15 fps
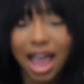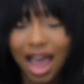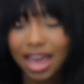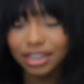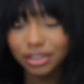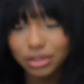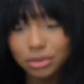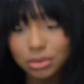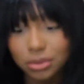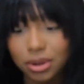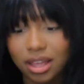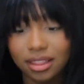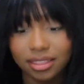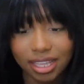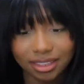
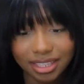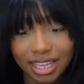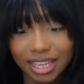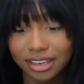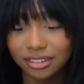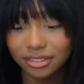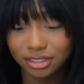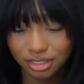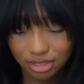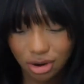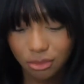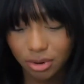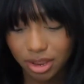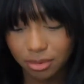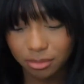that
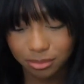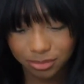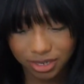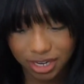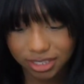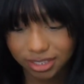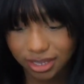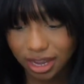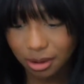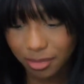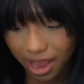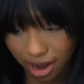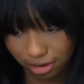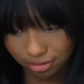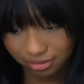sew-in needed to come
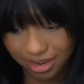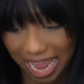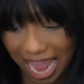out.